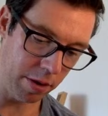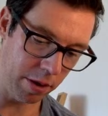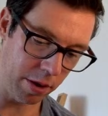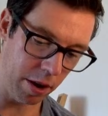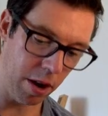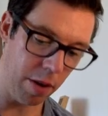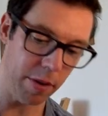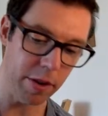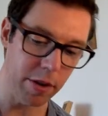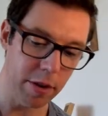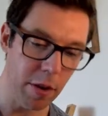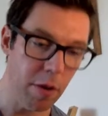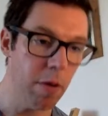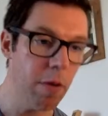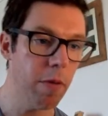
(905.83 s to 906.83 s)
Oh, it's
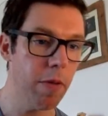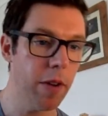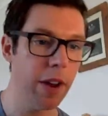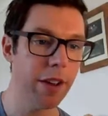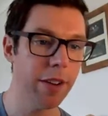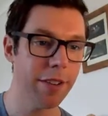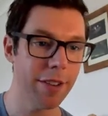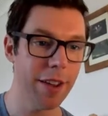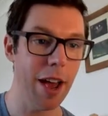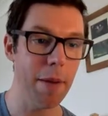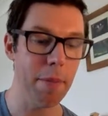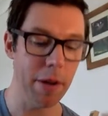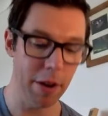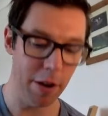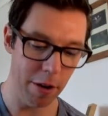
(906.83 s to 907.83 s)
two fingers
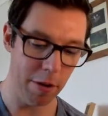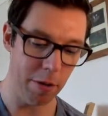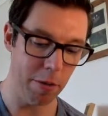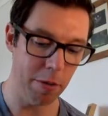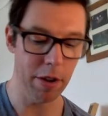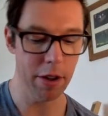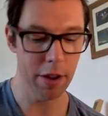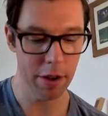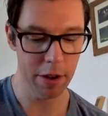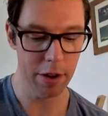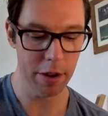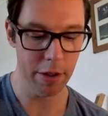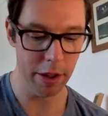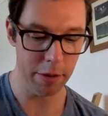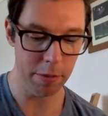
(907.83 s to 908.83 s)
tap and hold.
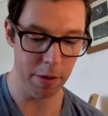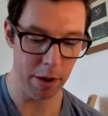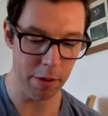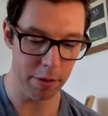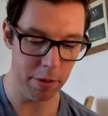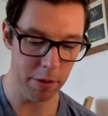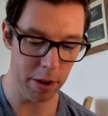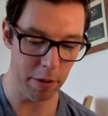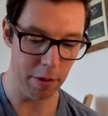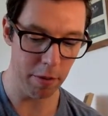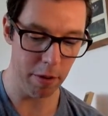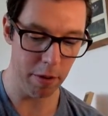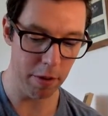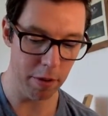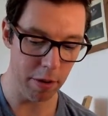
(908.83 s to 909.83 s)
Ah, that's why I was doing it
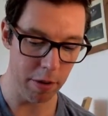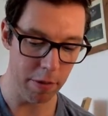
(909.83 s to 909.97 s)
wrong.